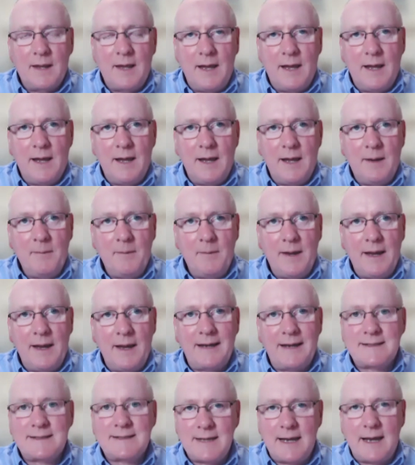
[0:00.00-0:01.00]
uh,
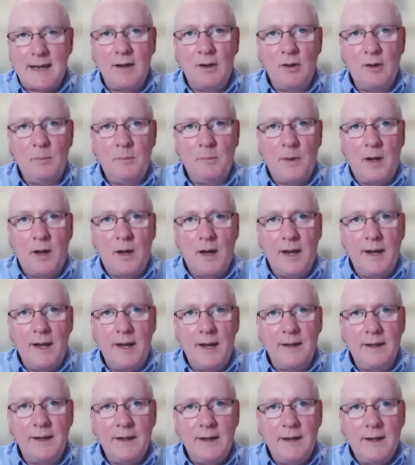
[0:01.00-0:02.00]
excel
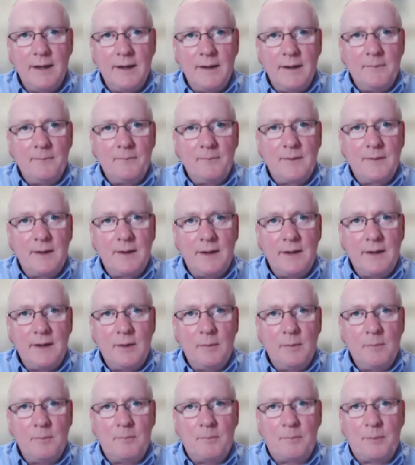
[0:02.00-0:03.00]
by you
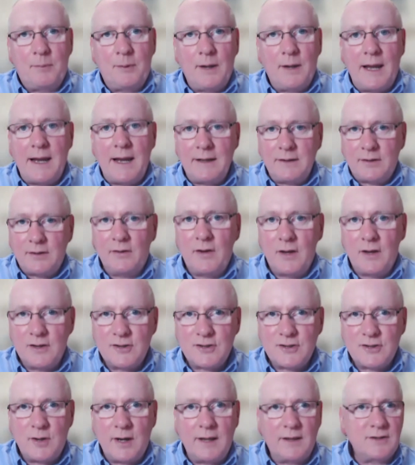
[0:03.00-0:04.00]
know, playing to their
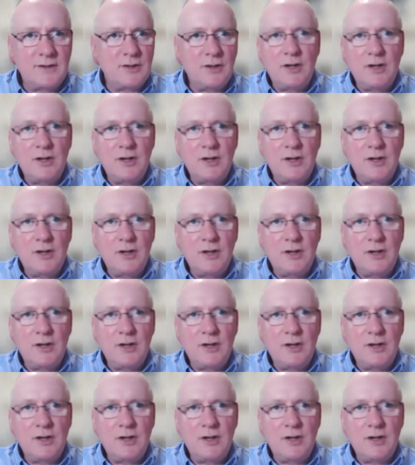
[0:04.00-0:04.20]
strengths.